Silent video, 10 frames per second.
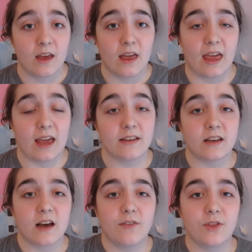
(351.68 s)
And
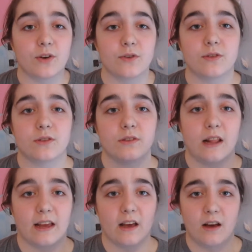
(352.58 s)
of those,
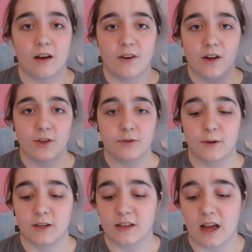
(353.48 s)
like, of all those
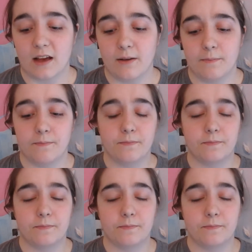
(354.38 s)
books, I